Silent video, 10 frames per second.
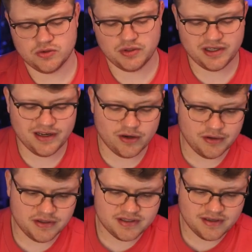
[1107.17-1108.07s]
to declare
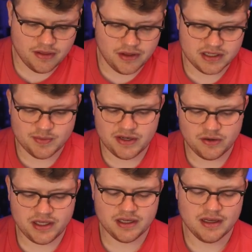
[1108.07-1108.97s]
all these things
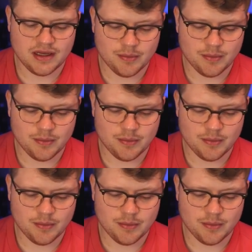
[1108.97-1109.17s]
manually,